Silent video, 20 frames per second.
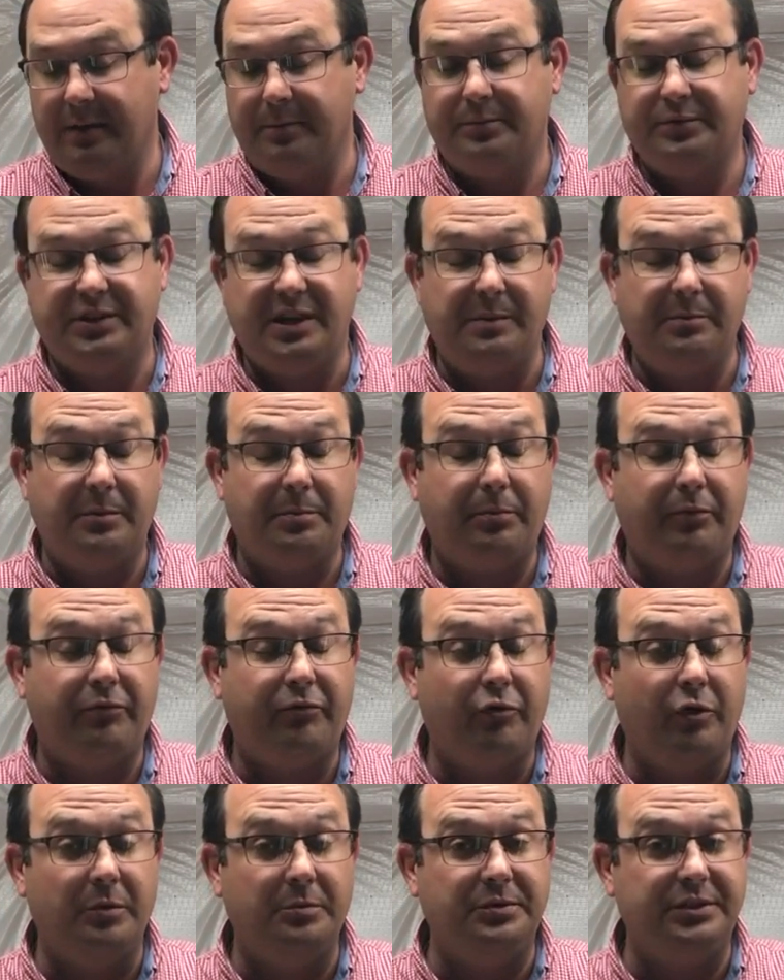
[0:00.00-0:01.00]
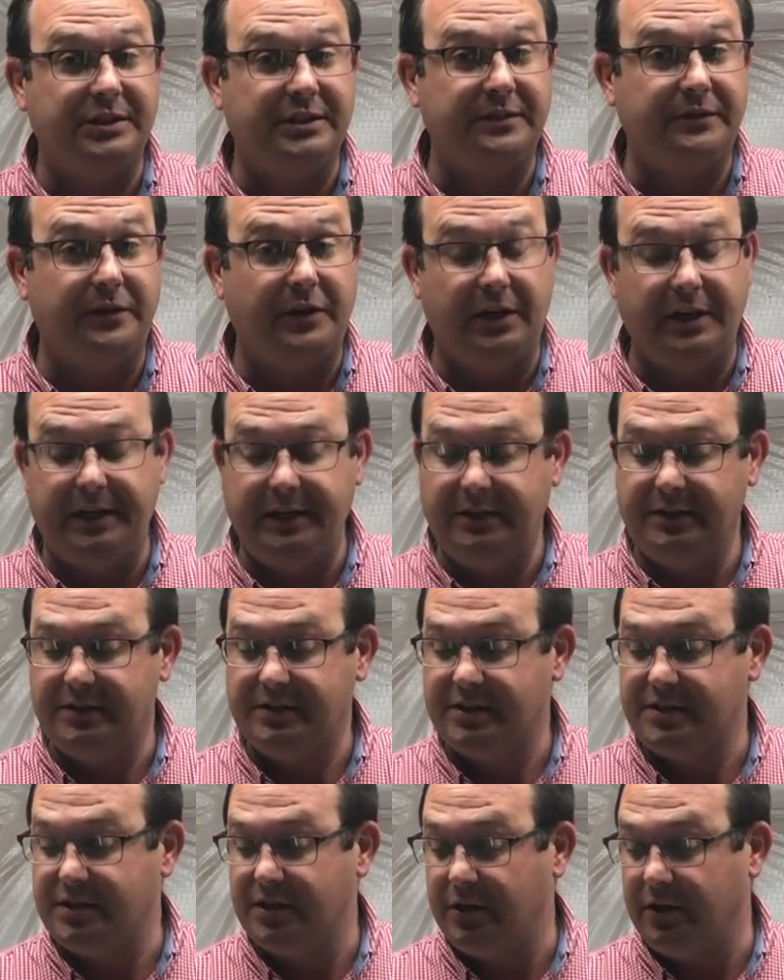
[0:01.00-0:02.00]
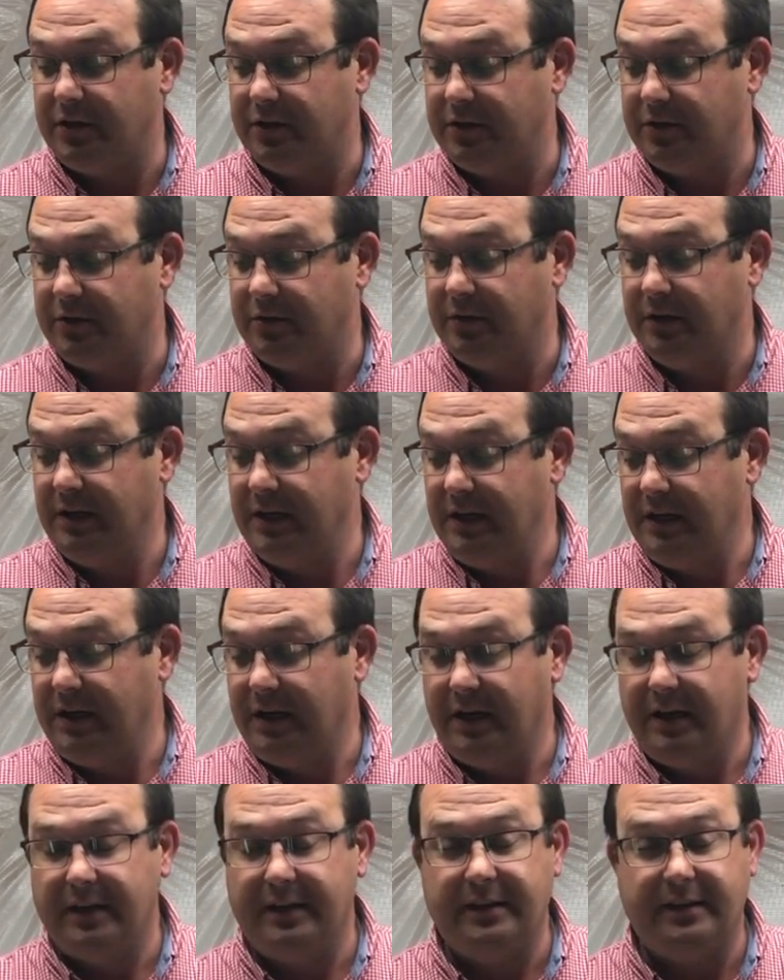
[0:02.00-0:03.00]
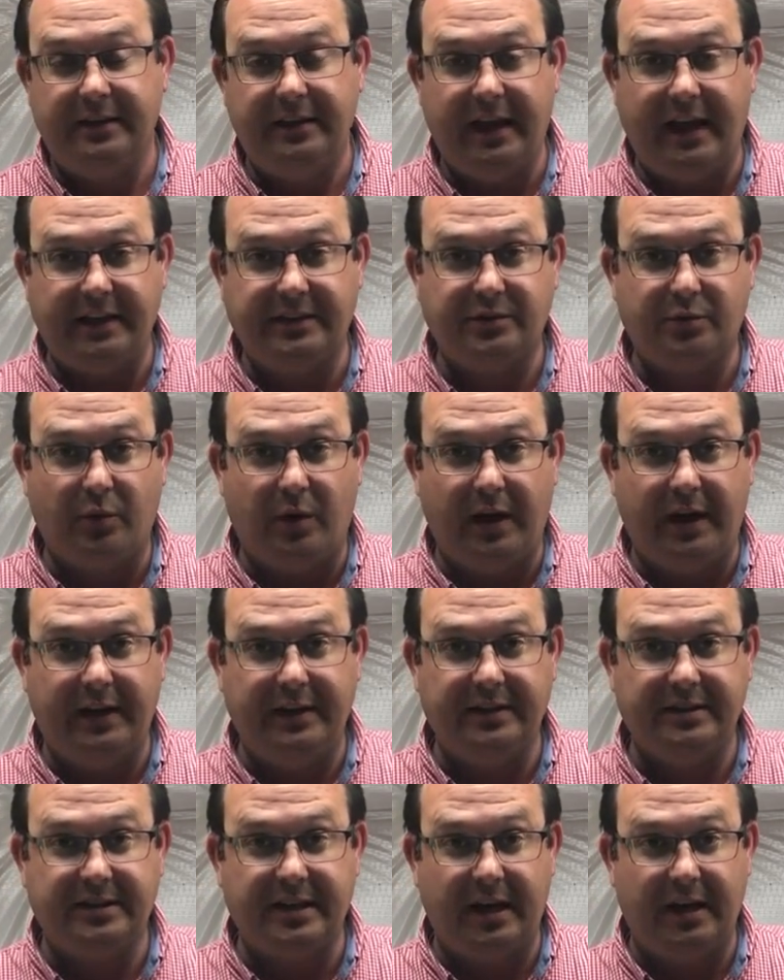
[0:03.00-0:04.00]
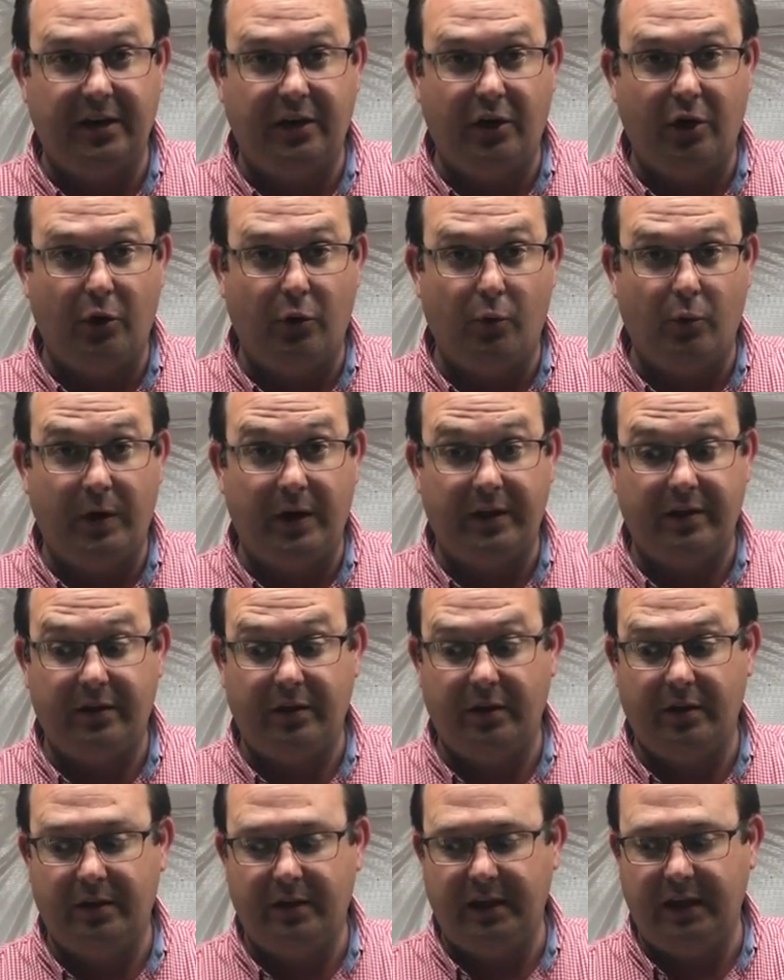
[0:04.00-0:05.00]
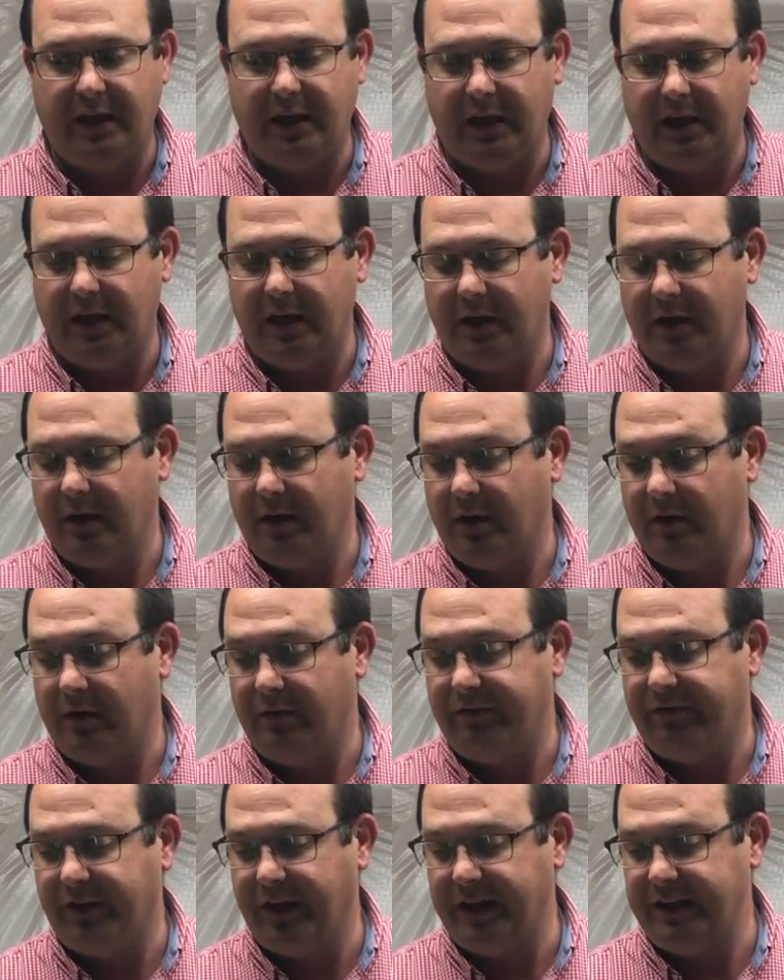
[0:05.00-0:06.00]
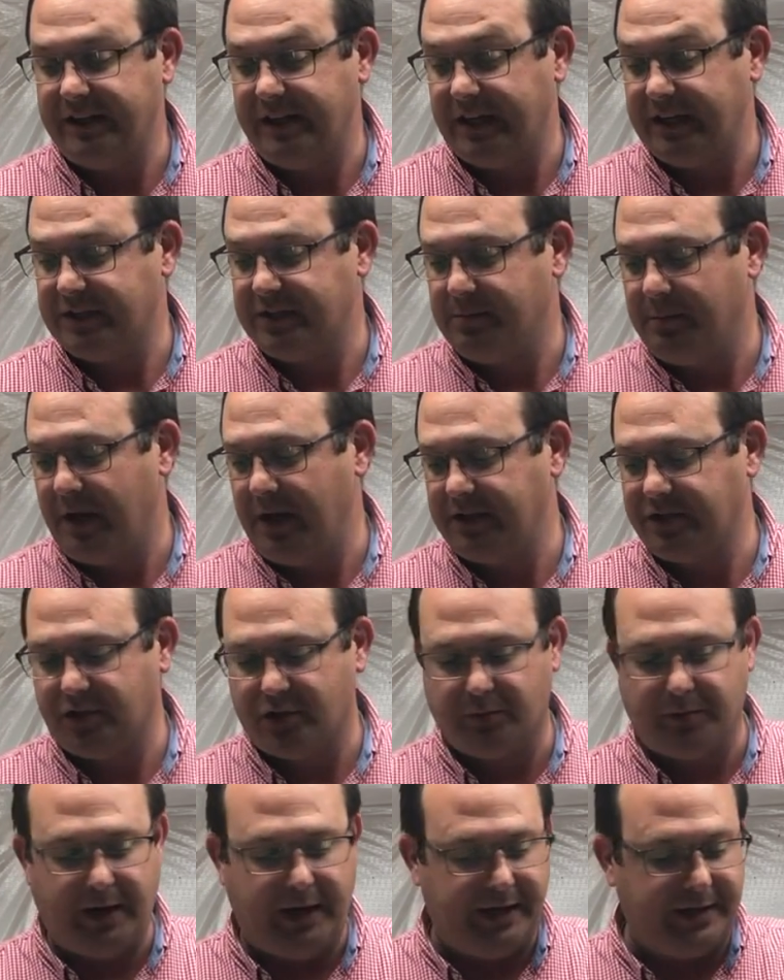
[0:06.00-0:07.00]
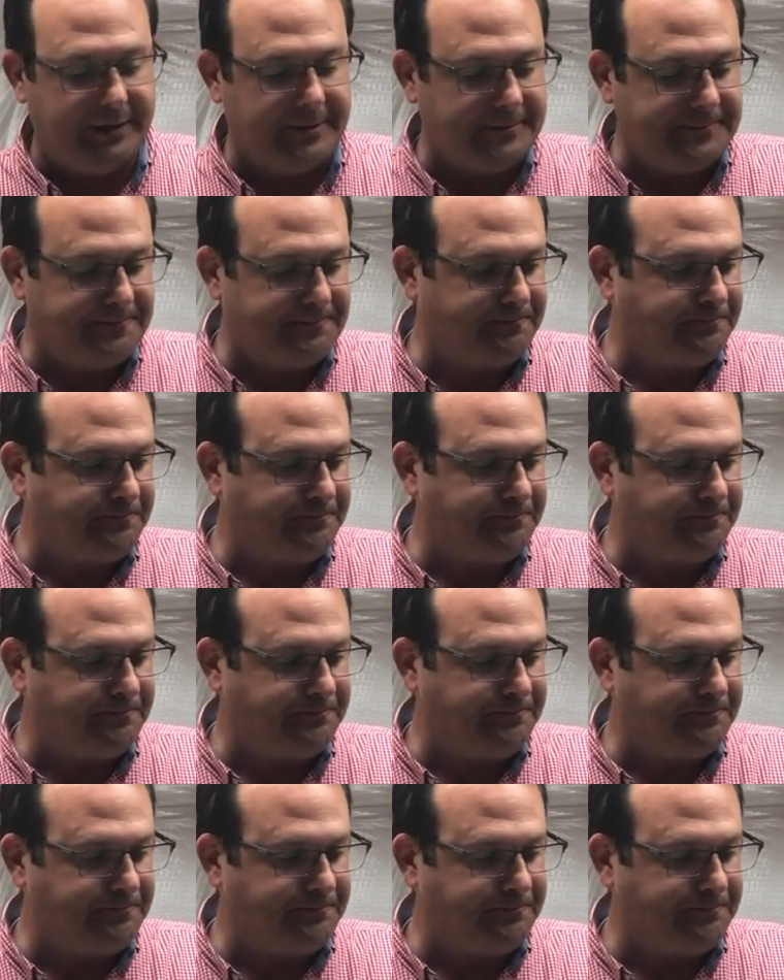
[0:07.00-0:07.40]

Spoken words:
Seemed to perform just fine, so that's why I decided to go with the Flight Test Monster radial.